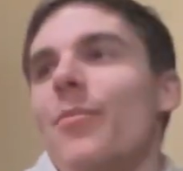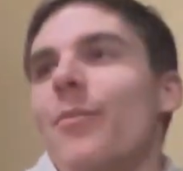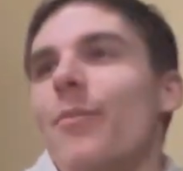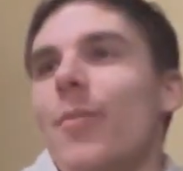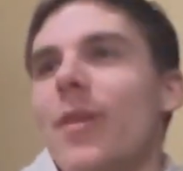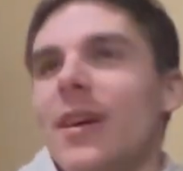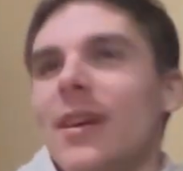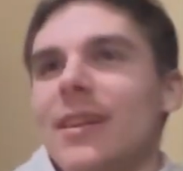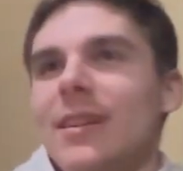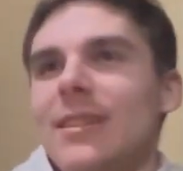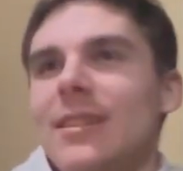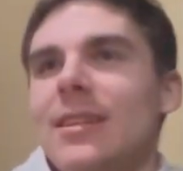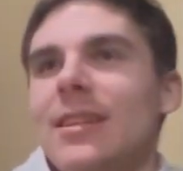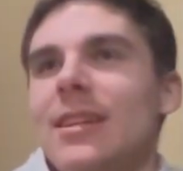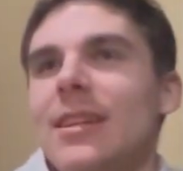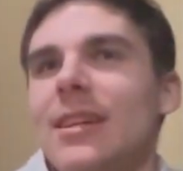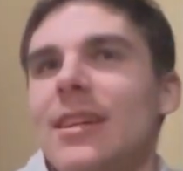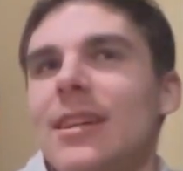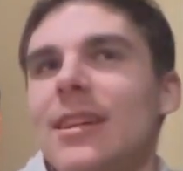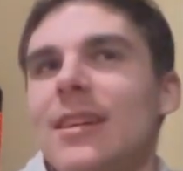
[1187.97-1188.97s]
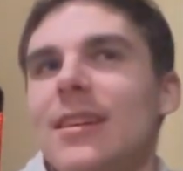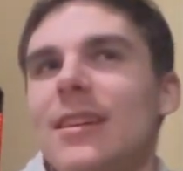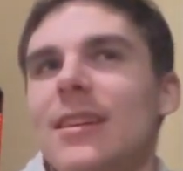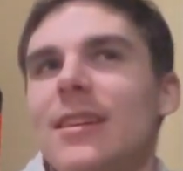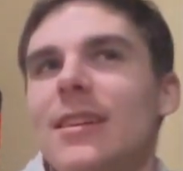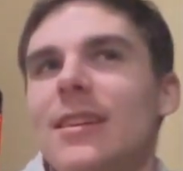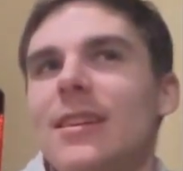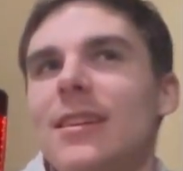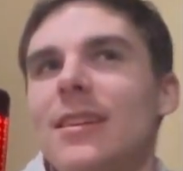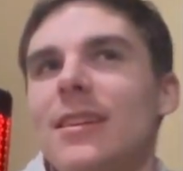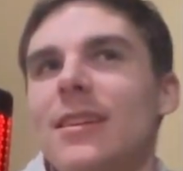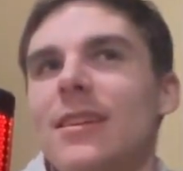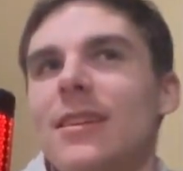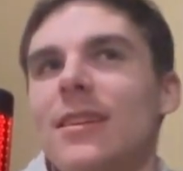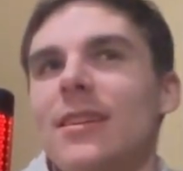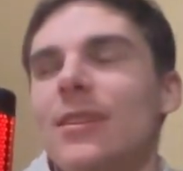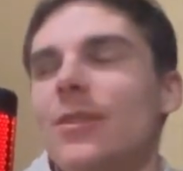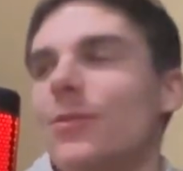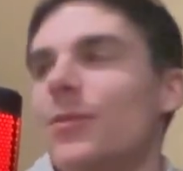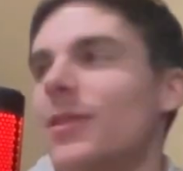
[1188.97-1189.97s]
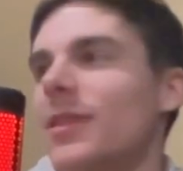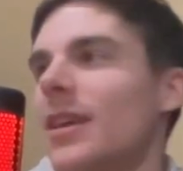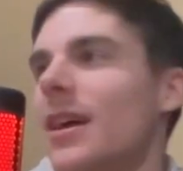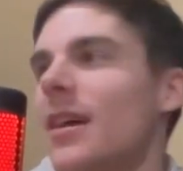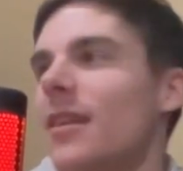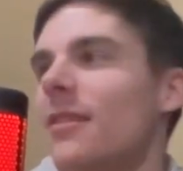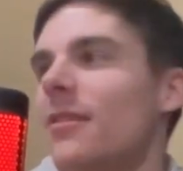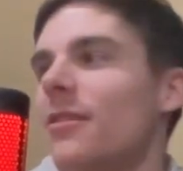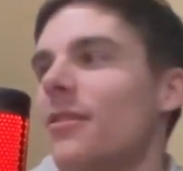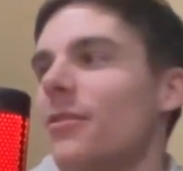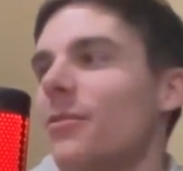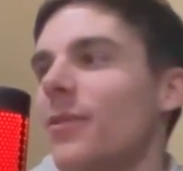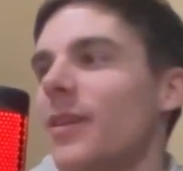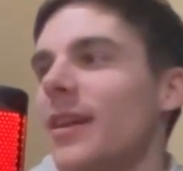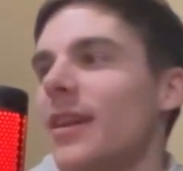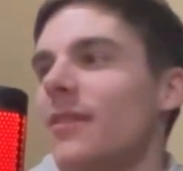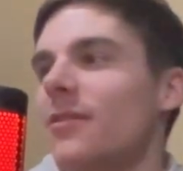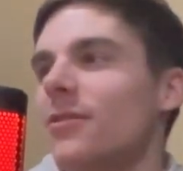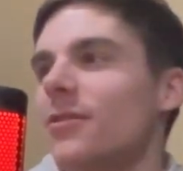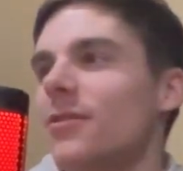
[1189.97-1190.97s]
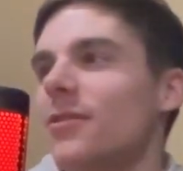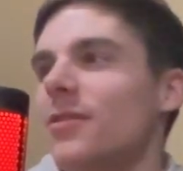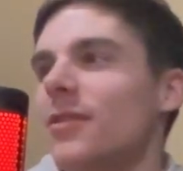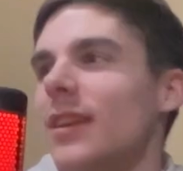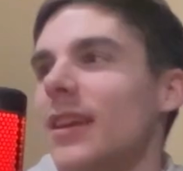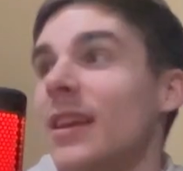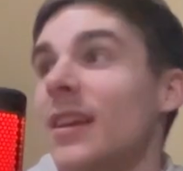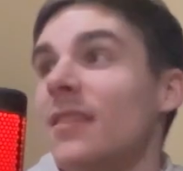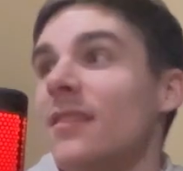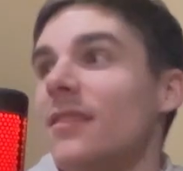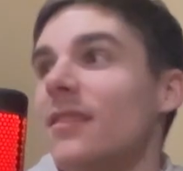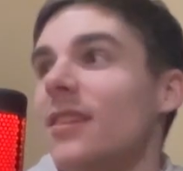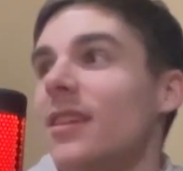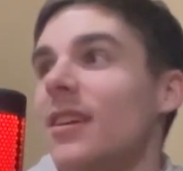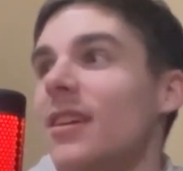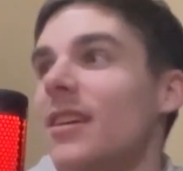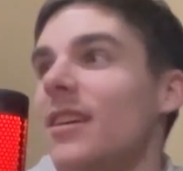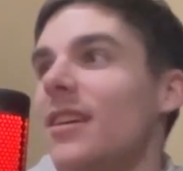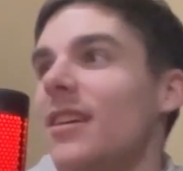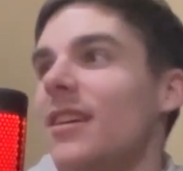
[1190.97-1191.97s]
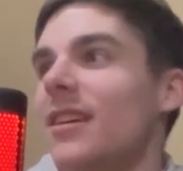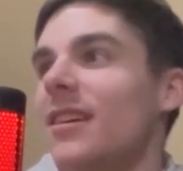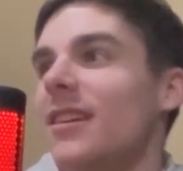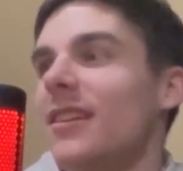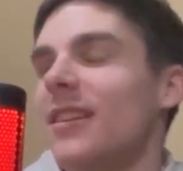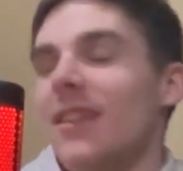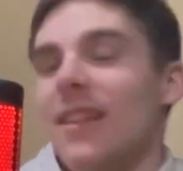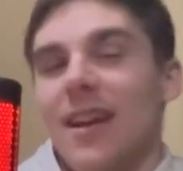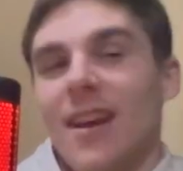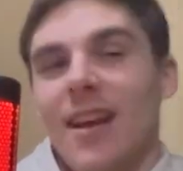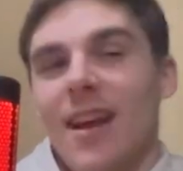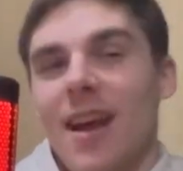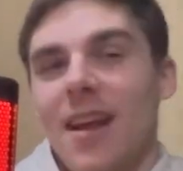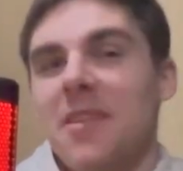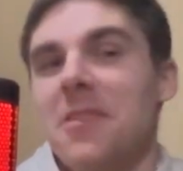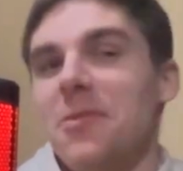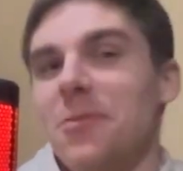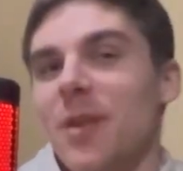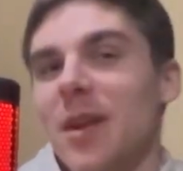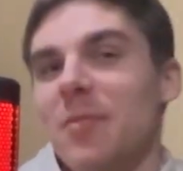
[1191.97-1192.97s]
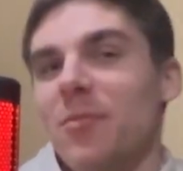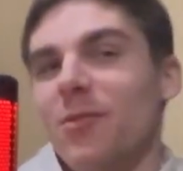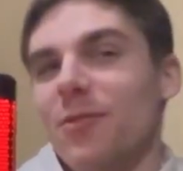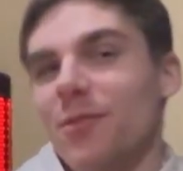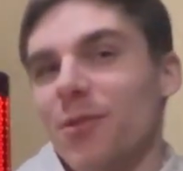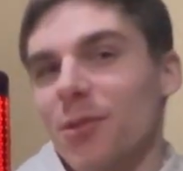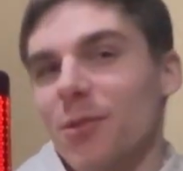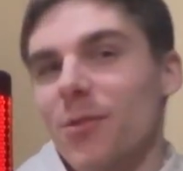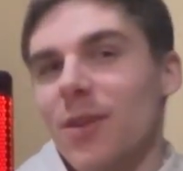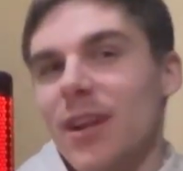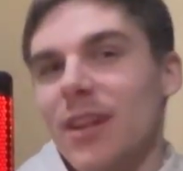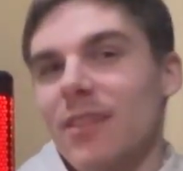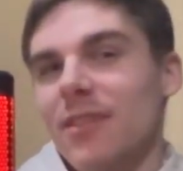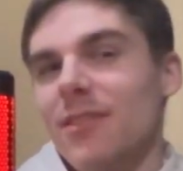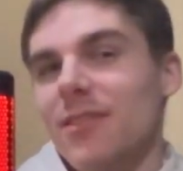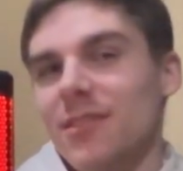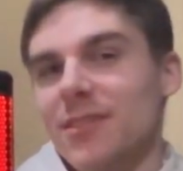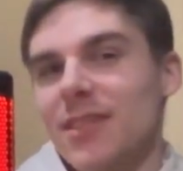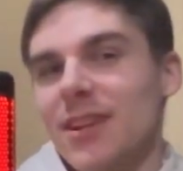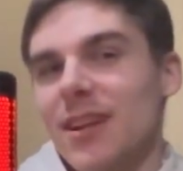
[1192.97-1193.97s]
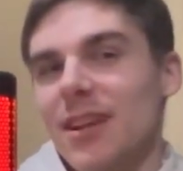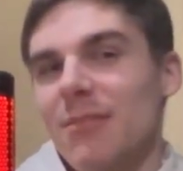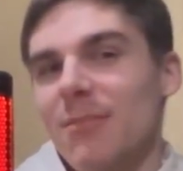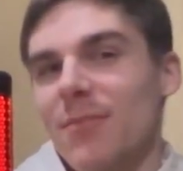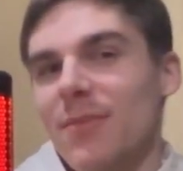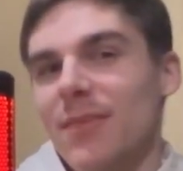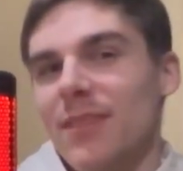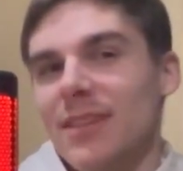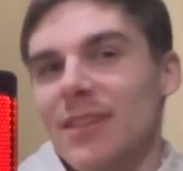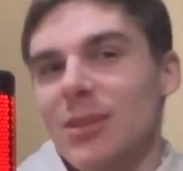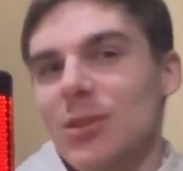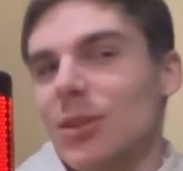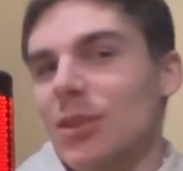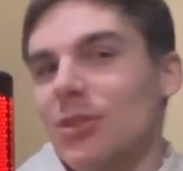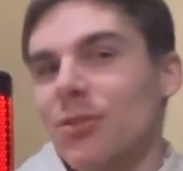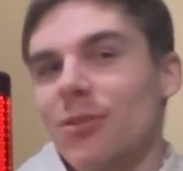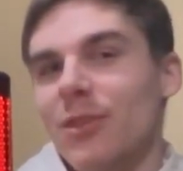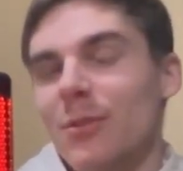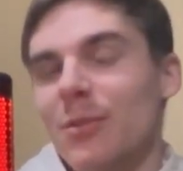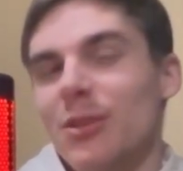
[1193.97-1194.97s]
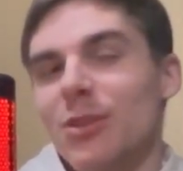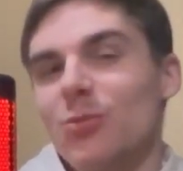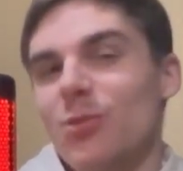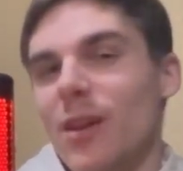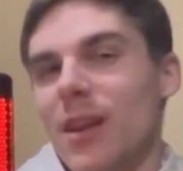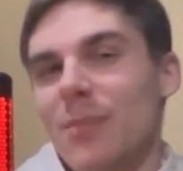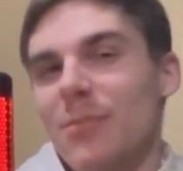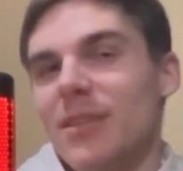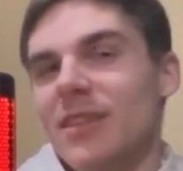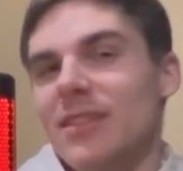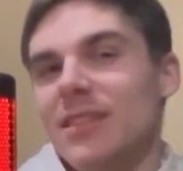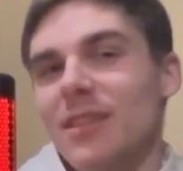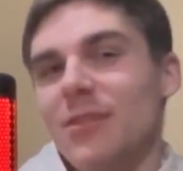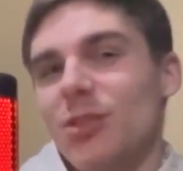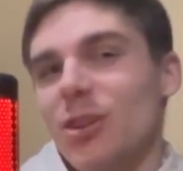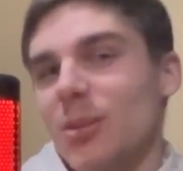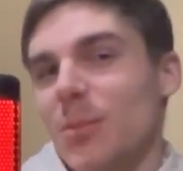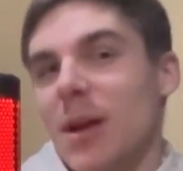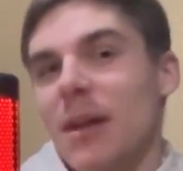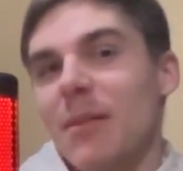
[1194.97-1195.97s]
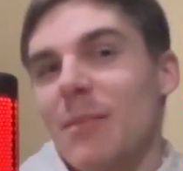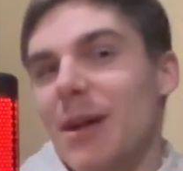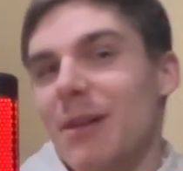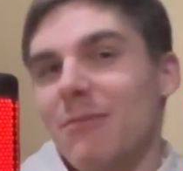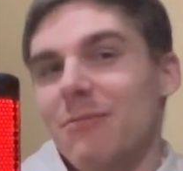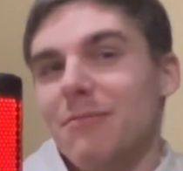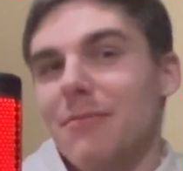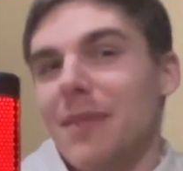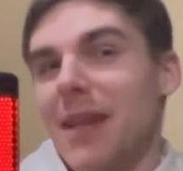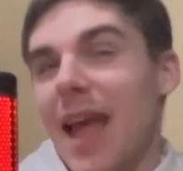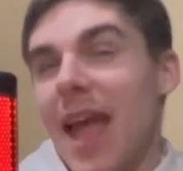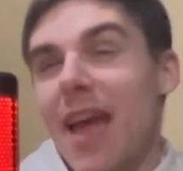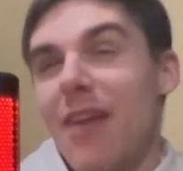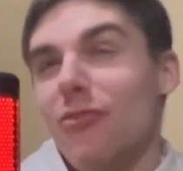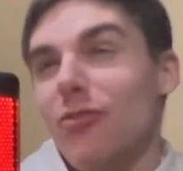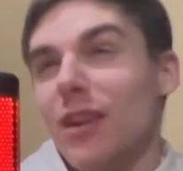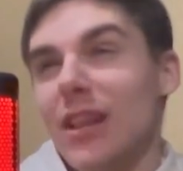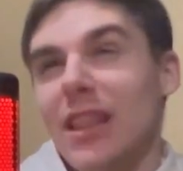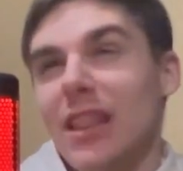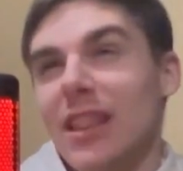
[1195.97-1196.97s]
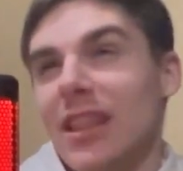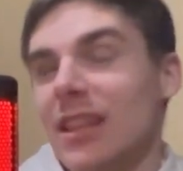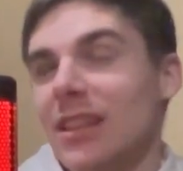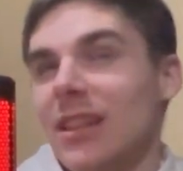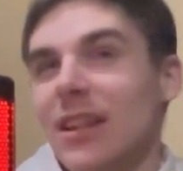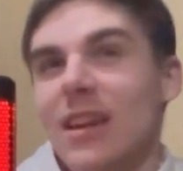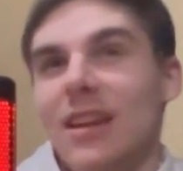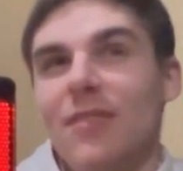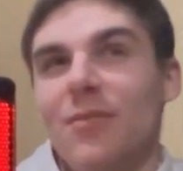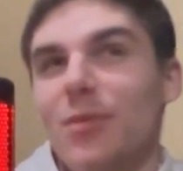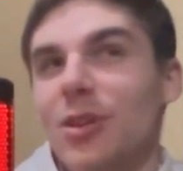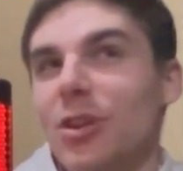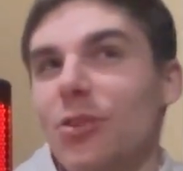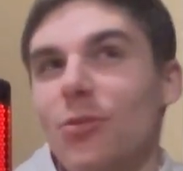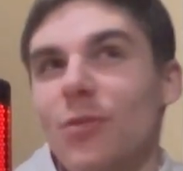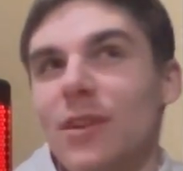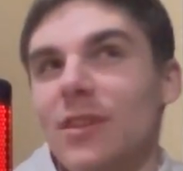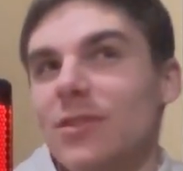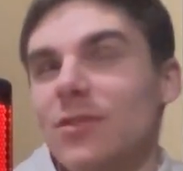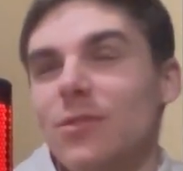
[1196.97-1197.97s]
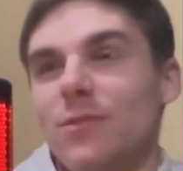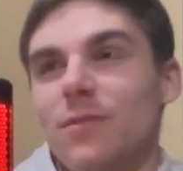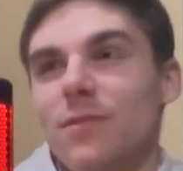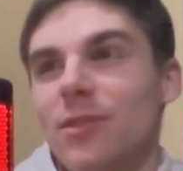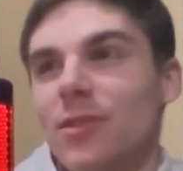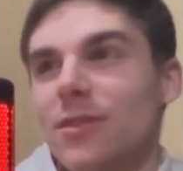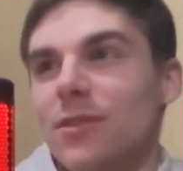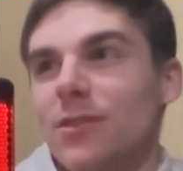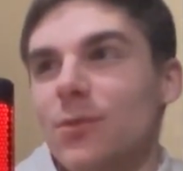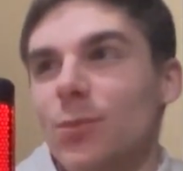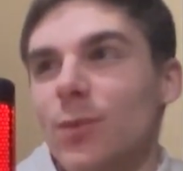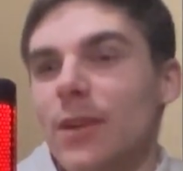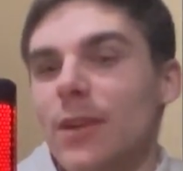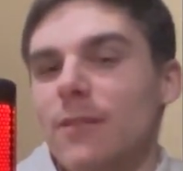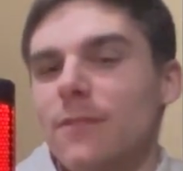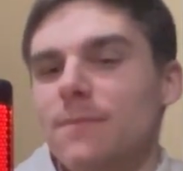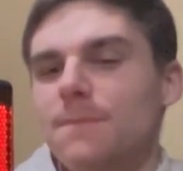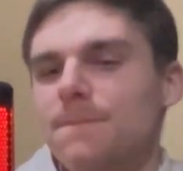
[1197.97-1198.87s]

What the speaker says: But with that out of the way, there's, again, I can ramble for quite a long time. It's already been 20 minutes and I've talked about everything that I've been doing so far this week.